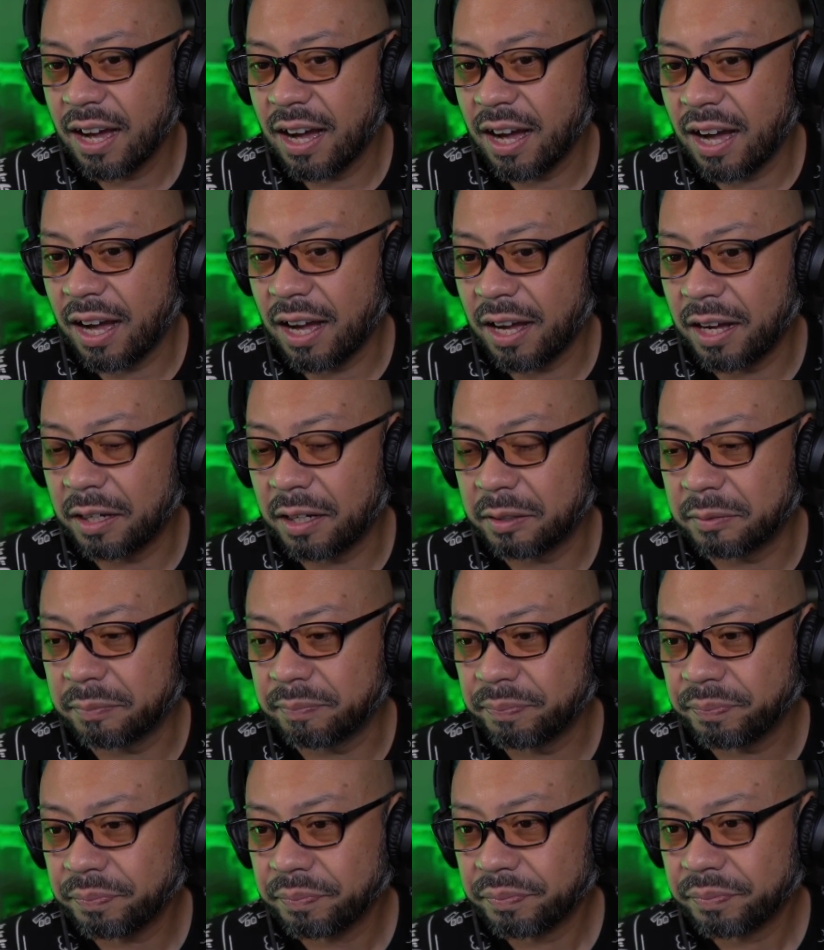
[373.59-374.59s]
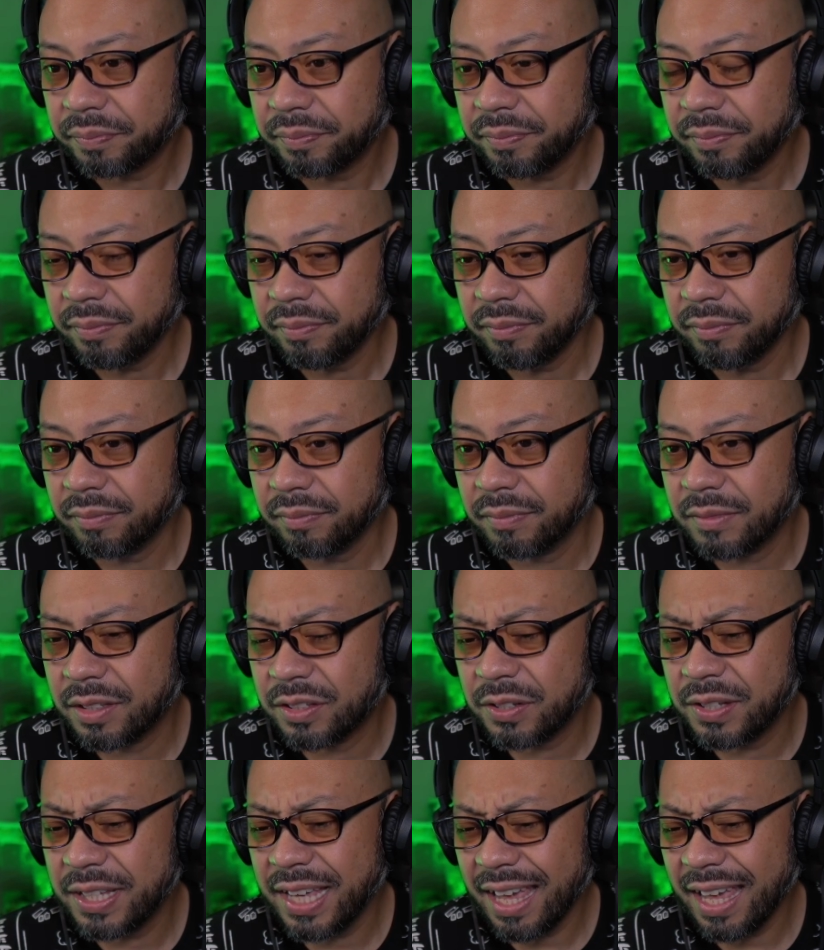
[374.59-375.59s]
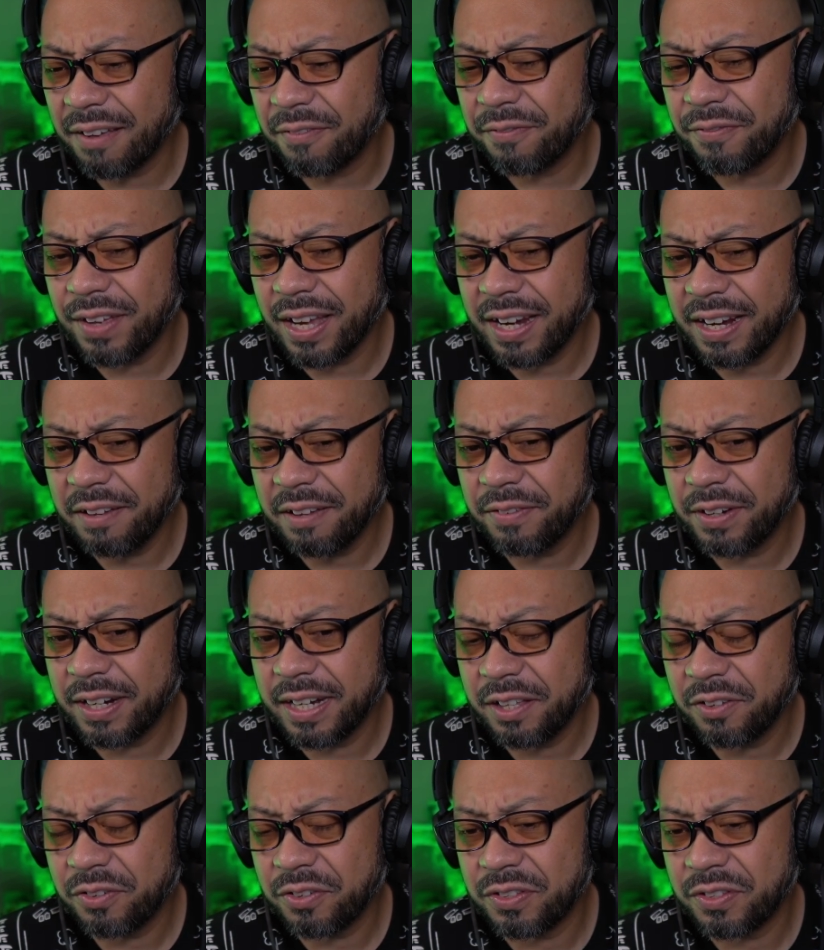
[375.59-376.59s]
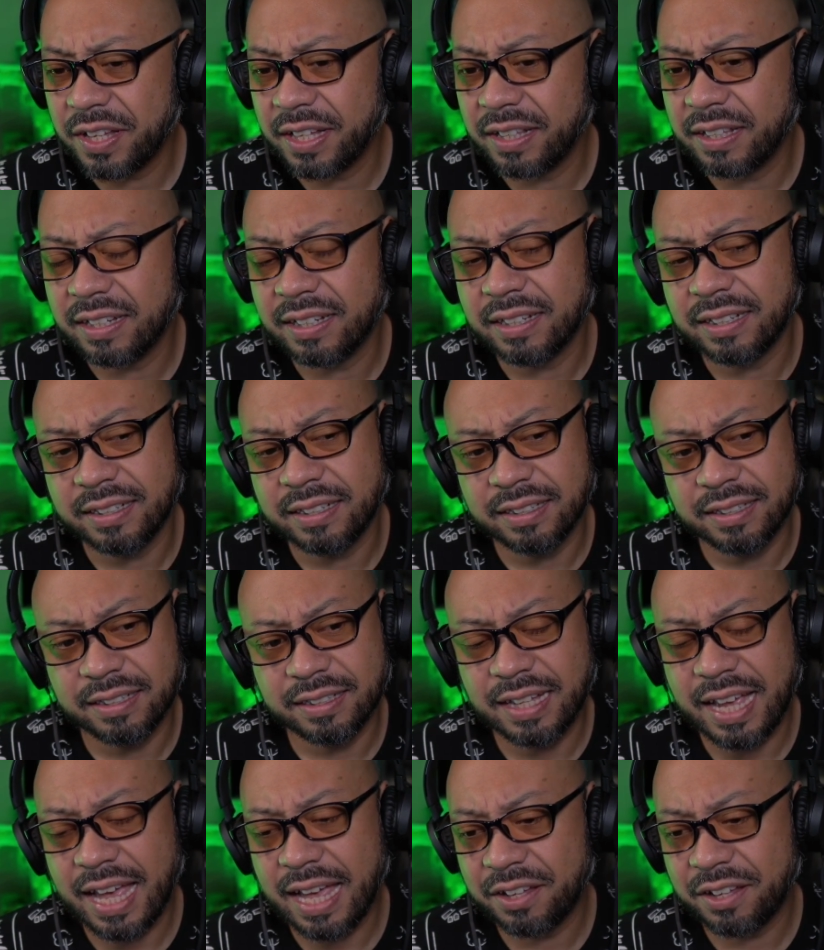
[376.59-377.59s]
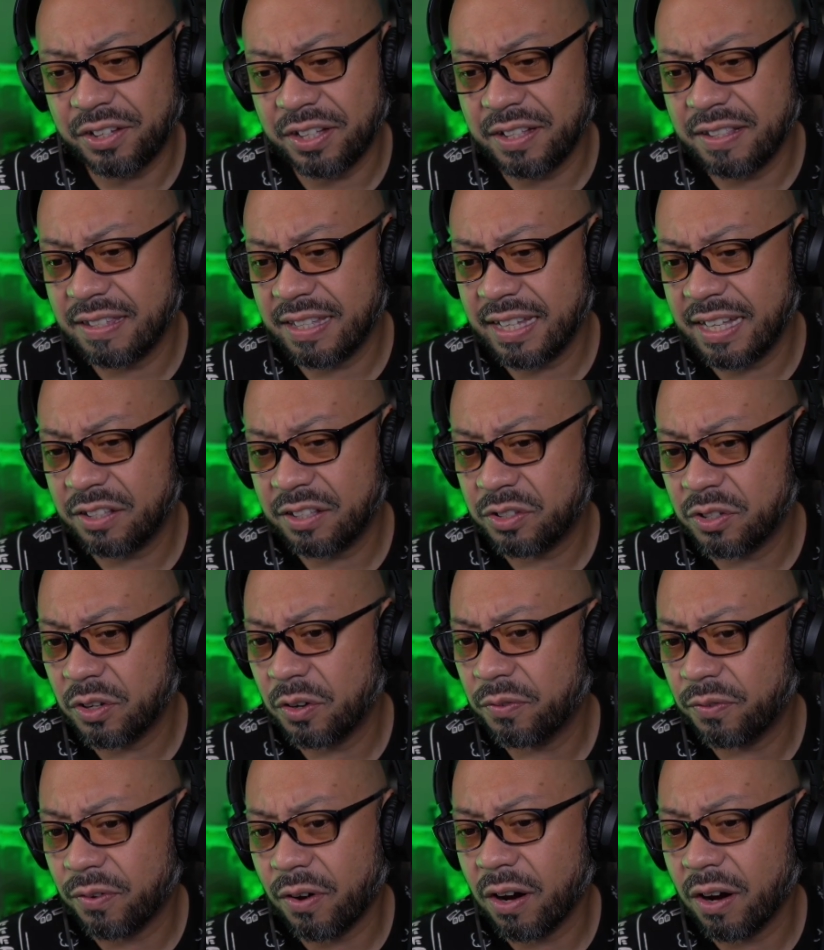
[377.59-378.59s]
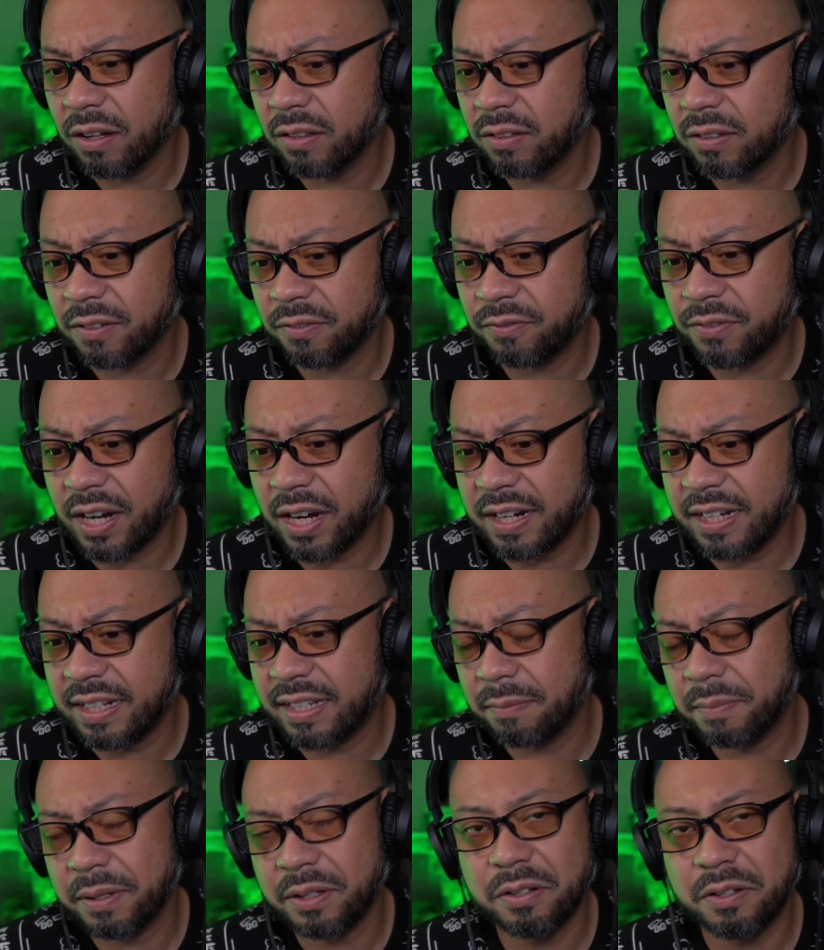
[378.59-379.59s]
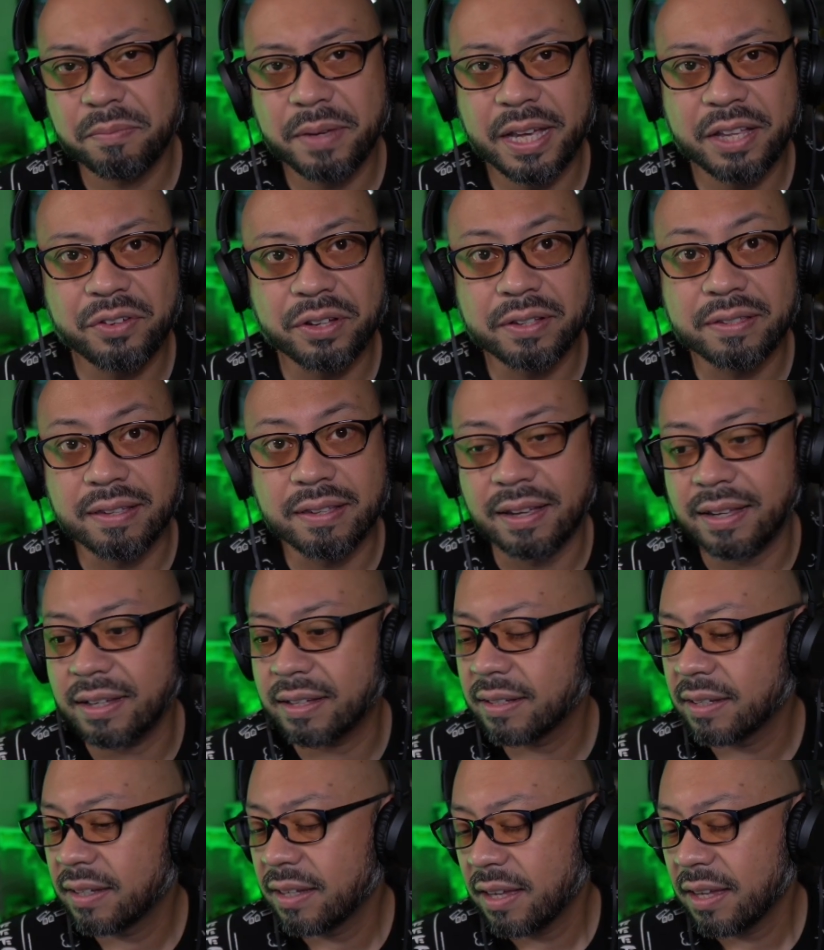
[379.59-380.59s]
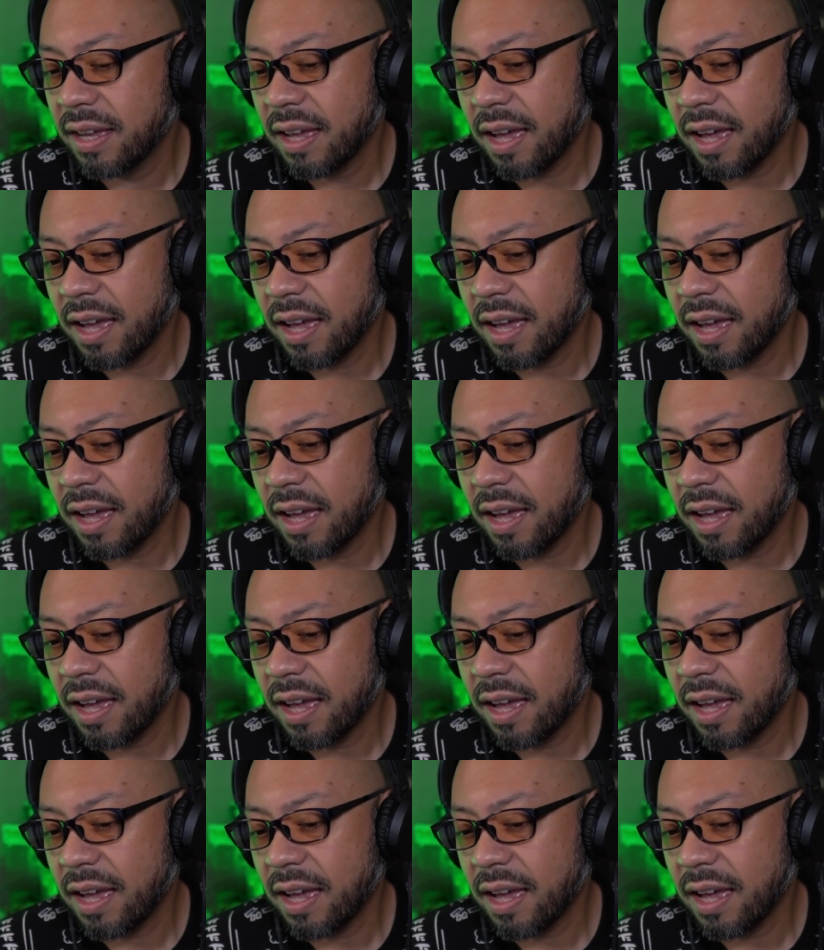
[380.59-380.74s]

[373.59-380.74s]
So yeah, very, very interesting. The action scenes so far look very typical Matrix-like,